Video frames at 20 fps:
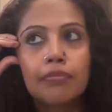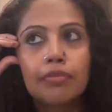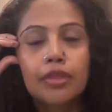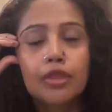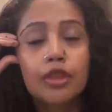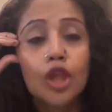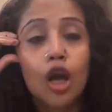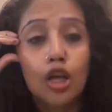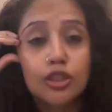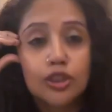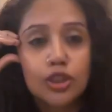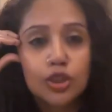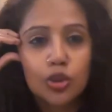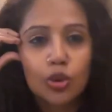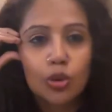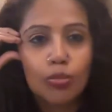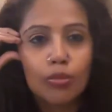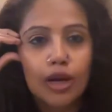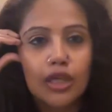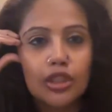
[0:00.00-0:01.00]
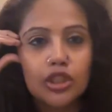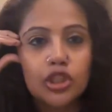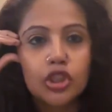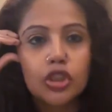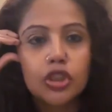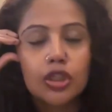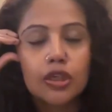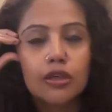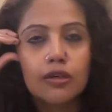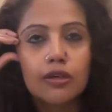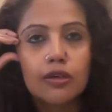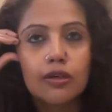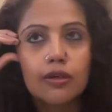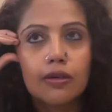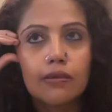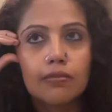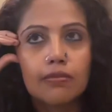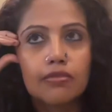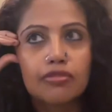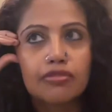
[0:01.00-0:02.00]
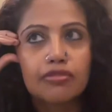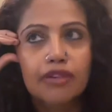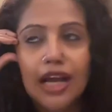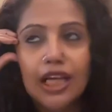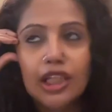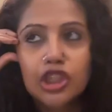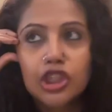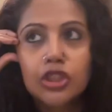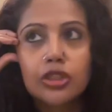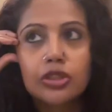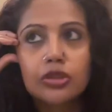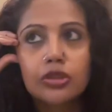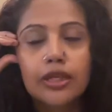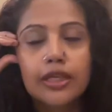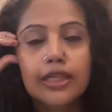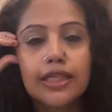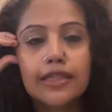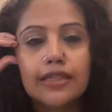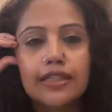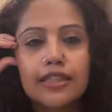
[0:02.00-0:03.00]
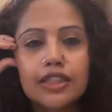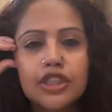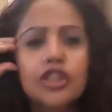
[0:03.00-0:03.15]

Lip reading: Not so much fashion or anything,